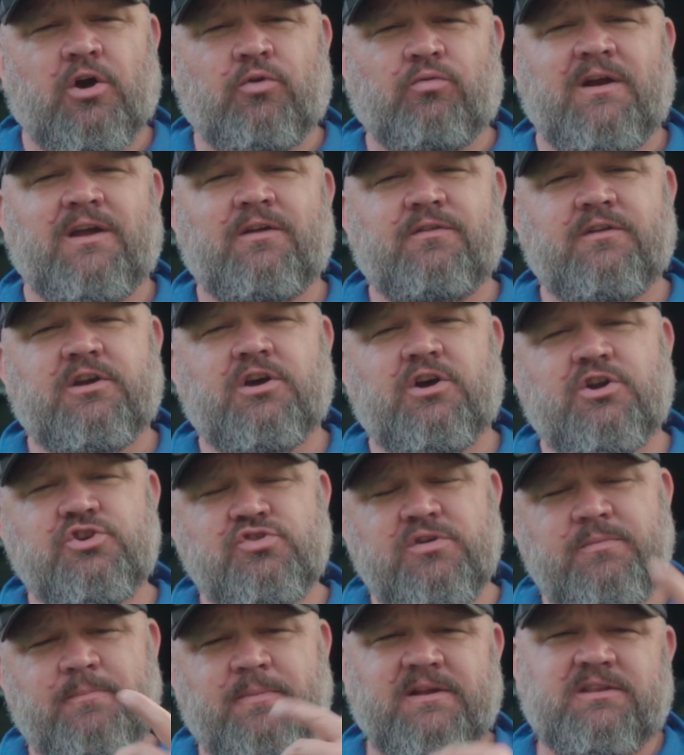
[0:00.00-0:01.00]
around the
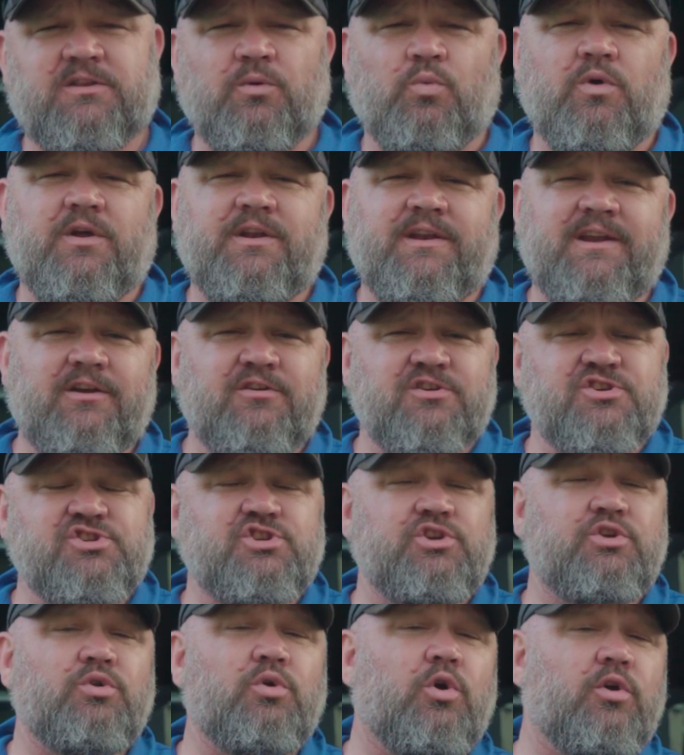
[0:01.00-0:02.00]
country. Pick the one
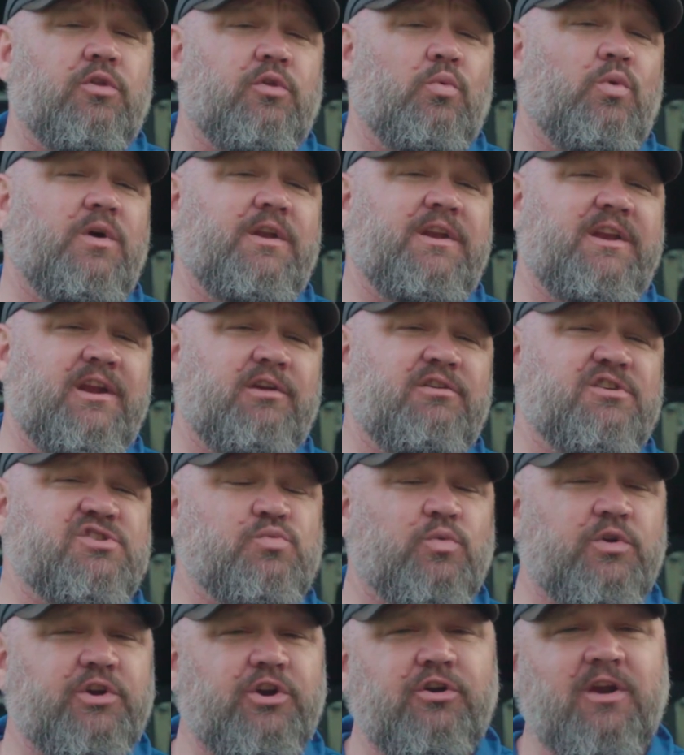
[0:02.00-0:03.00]
nearest you or the one
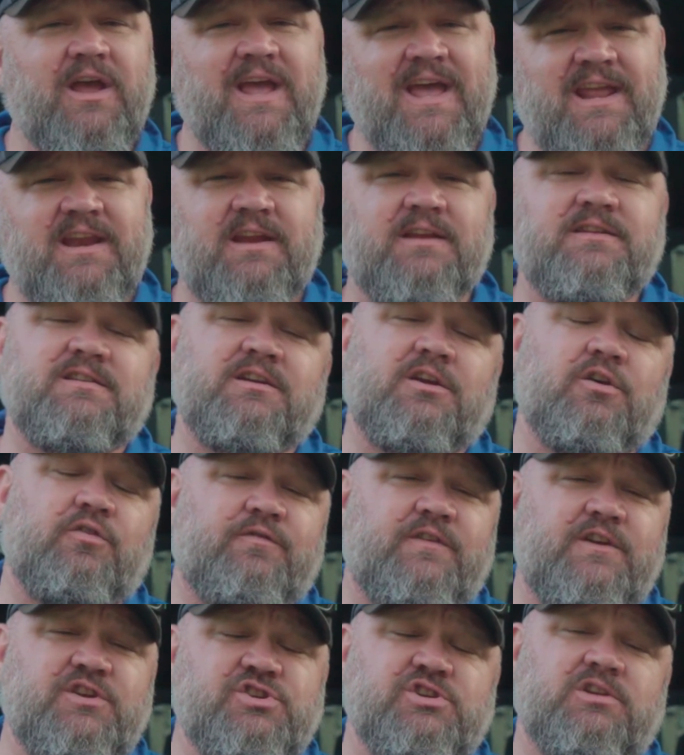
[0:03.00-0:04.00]
nearest where you're headed to
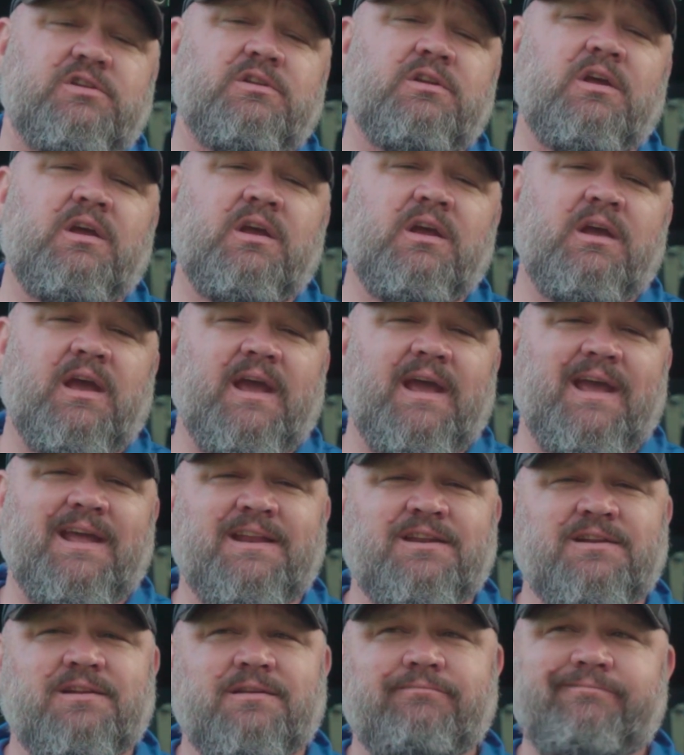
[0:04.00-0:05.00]
go fishing,
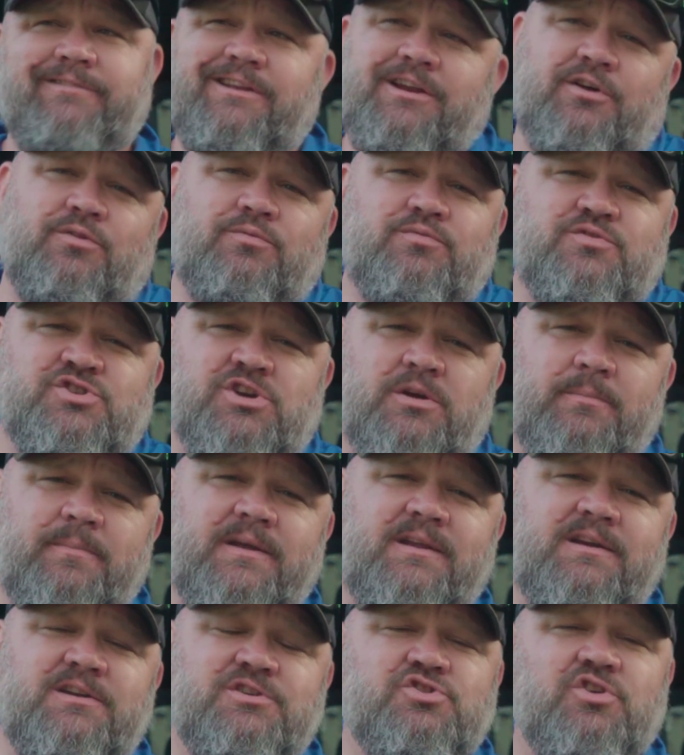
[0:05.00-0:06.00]
and, you know, jump
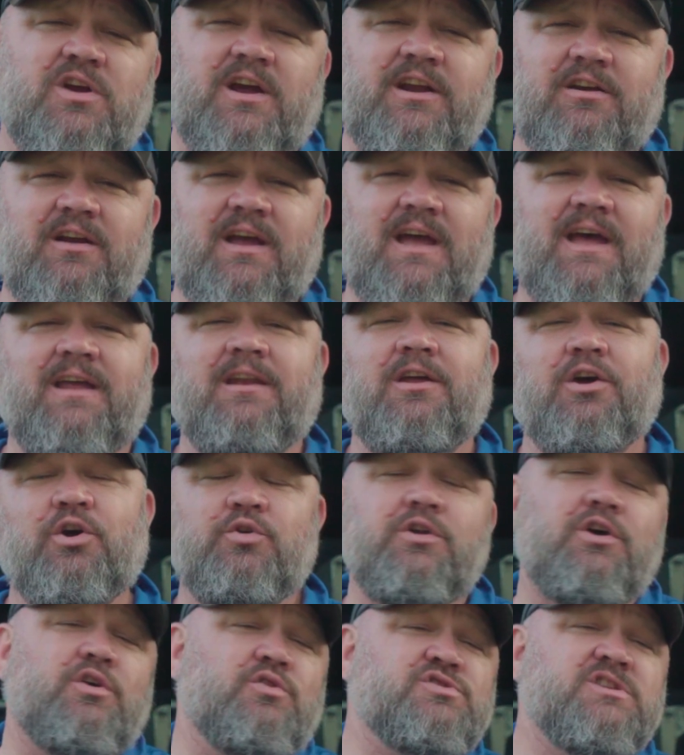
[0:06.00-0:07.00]
in and try your hat.
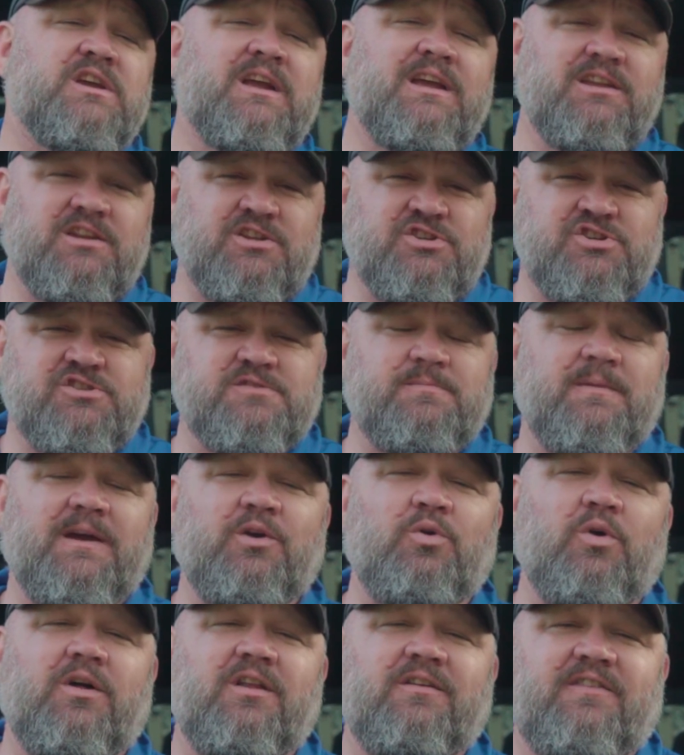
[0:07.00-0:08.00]
Who knows? You just
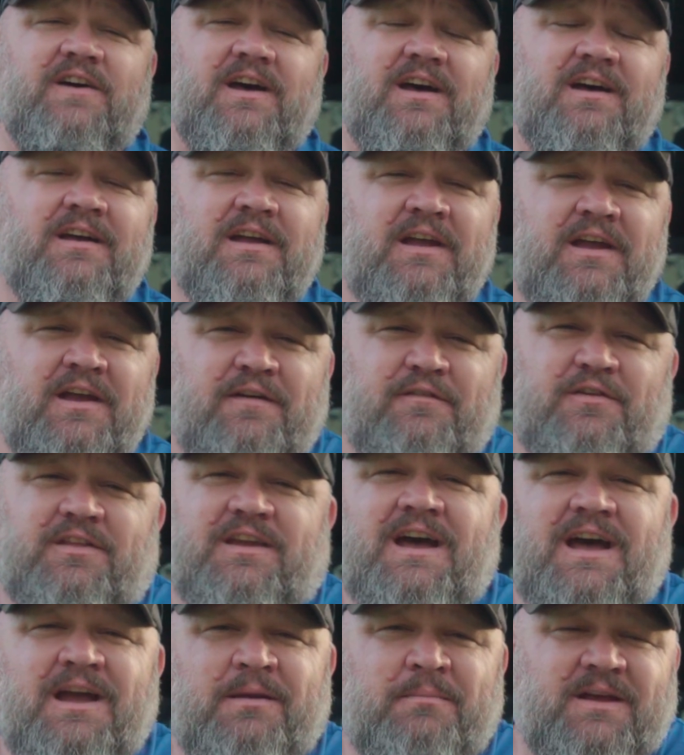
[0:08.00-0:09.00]
might qualify for
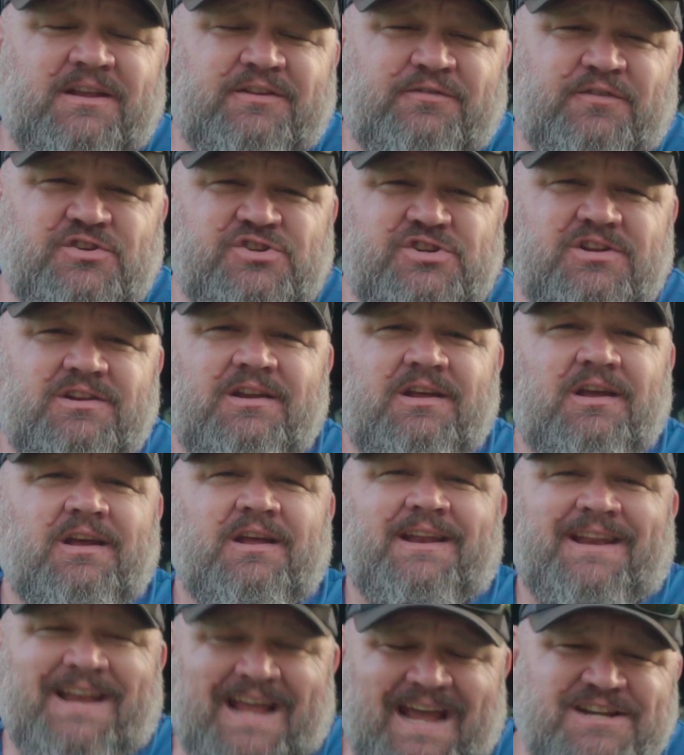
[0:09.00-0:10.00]
the Kayak Bass Fishing
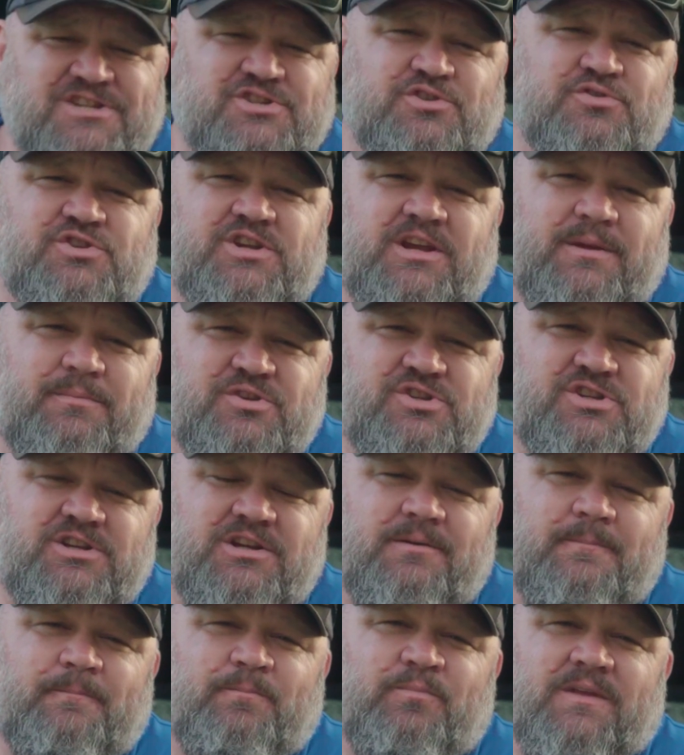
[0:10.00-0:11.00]
National
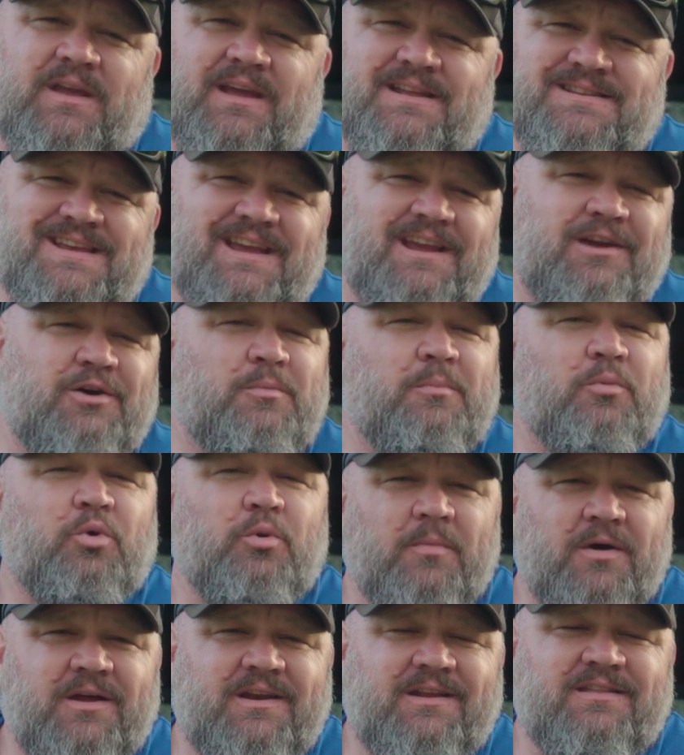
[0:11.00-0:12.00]
Championship and take home
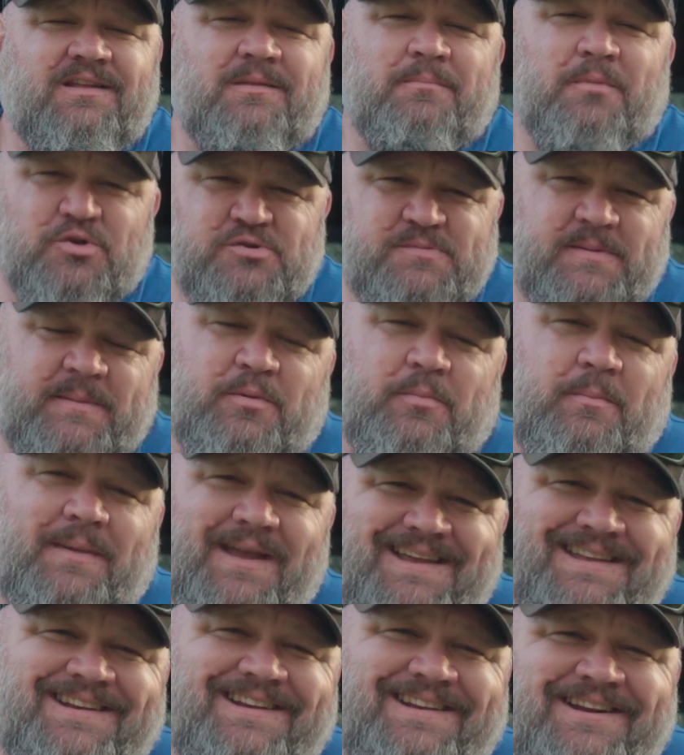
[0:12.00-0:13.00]
more money than most people
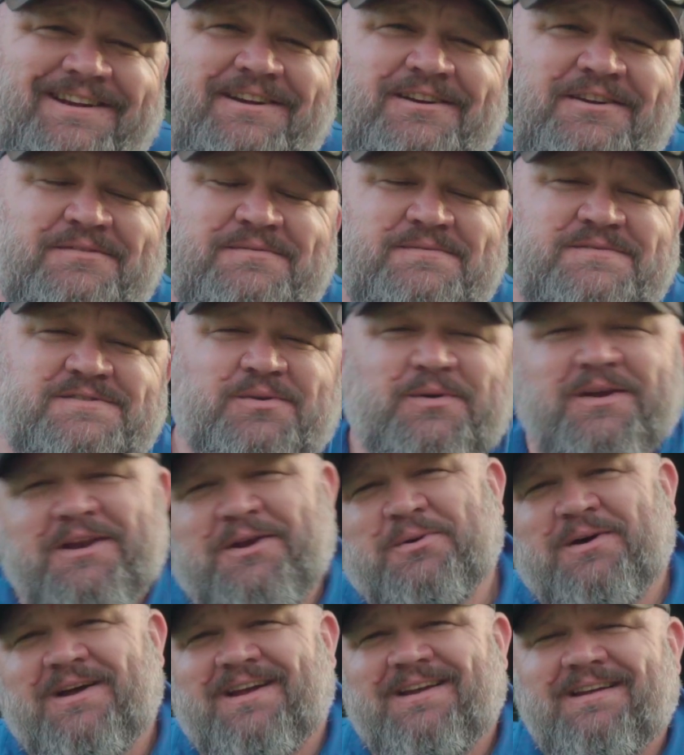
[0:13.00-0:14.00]
make in a year. So
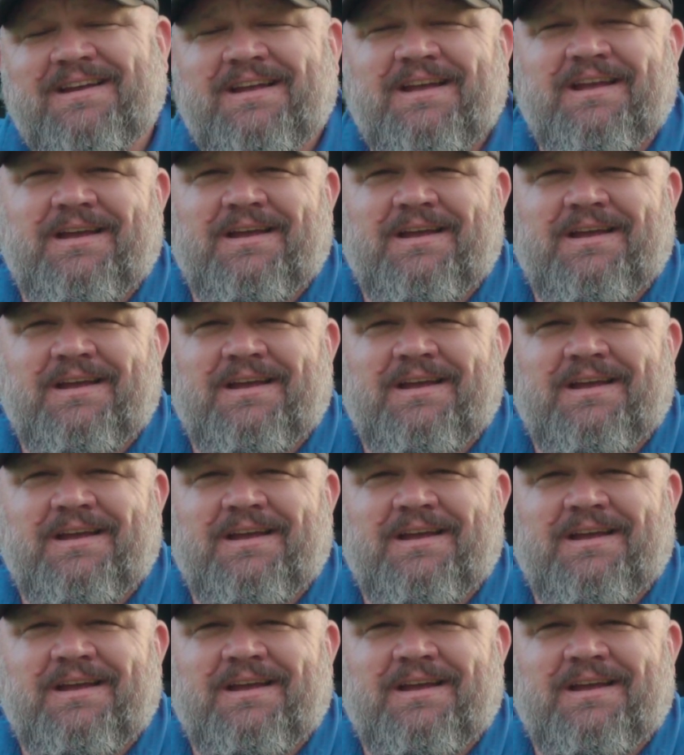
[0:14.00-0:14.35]
anyway,